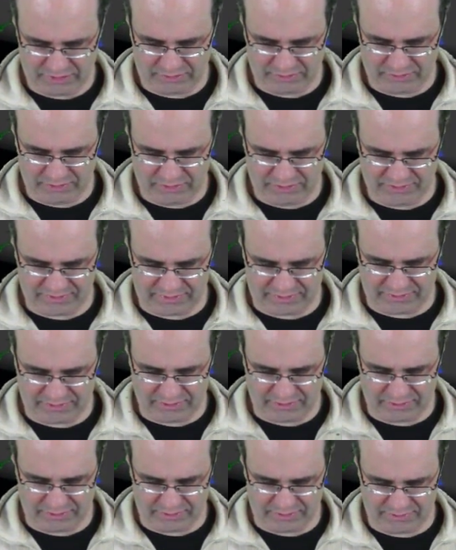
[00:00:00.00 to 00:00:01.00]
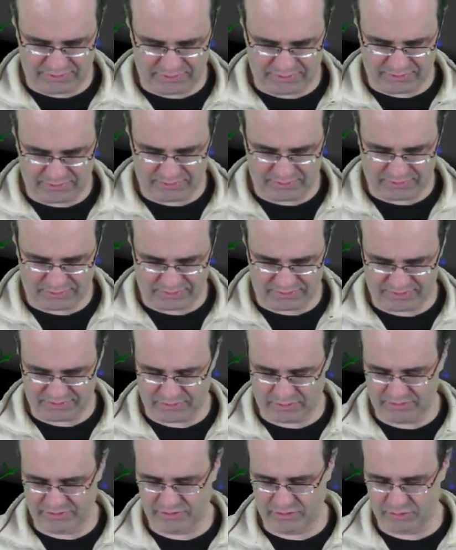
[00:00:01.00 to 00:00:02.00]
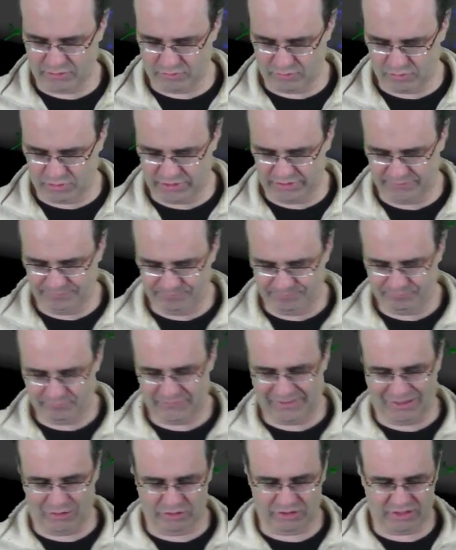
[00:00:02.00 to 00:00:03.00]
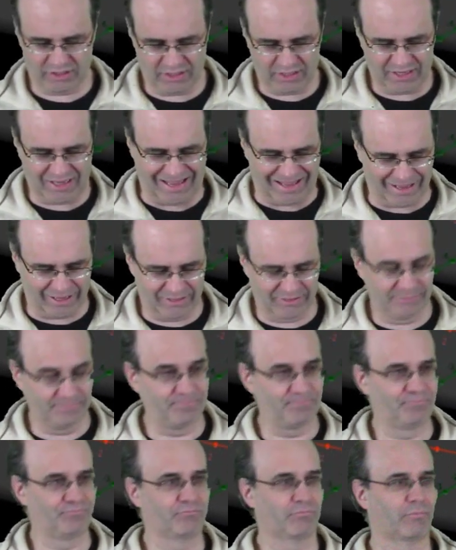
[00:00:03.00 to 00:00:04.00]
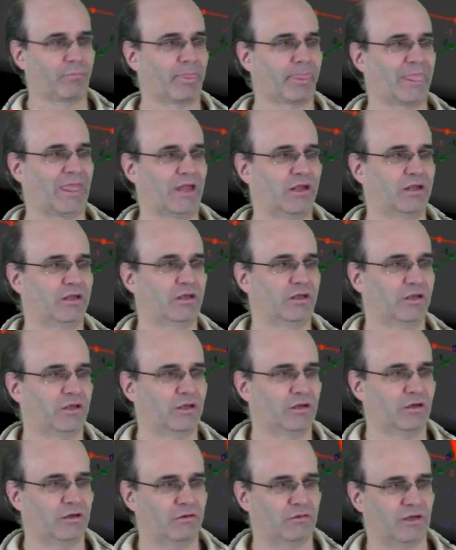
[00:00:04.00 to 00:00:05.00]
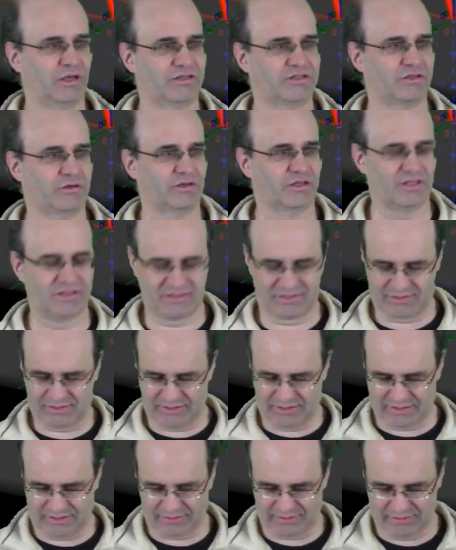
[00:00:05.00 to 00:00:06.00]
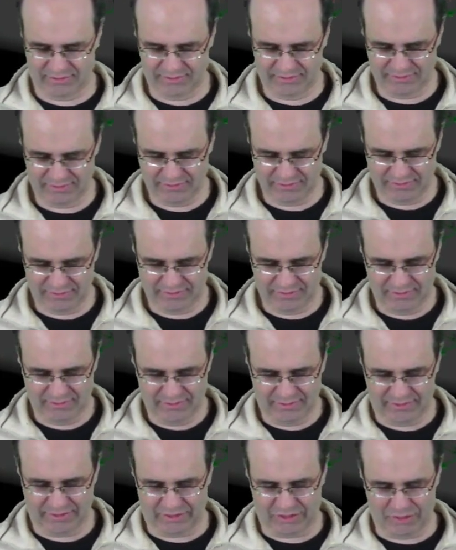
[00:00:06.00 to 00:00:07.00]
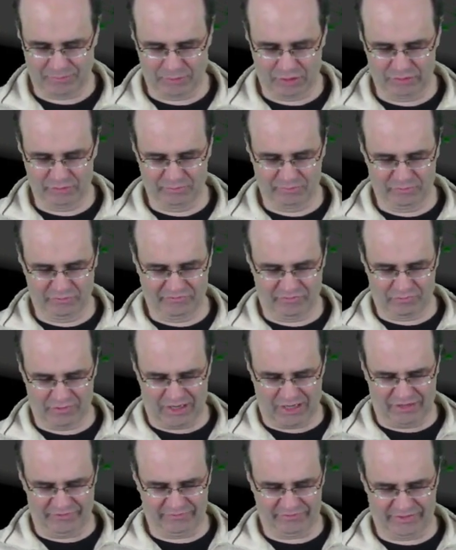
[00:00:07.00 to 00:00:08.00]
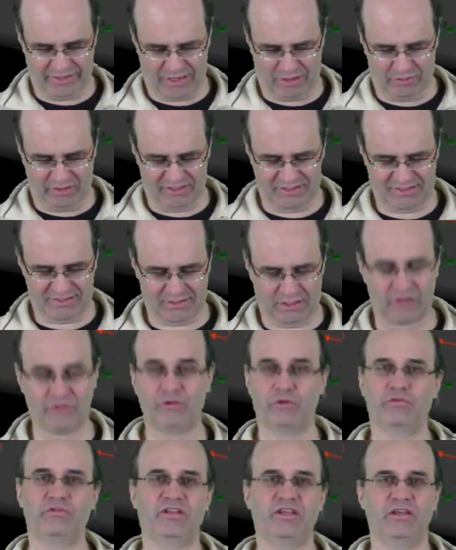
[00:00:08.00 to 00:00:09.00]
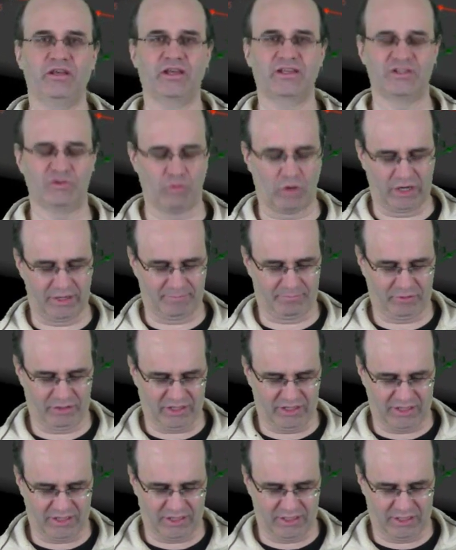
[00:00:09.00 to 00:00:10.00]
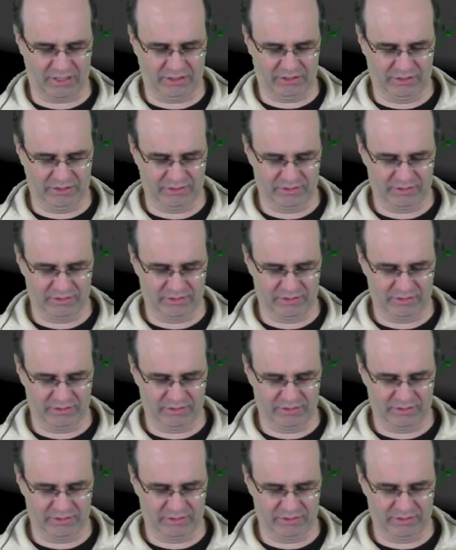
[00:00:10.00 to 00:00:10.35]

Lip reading: these like this. I'll start the other one. Okay, and right, so you can see that, yeah, W move around. Now it's under the XY plane.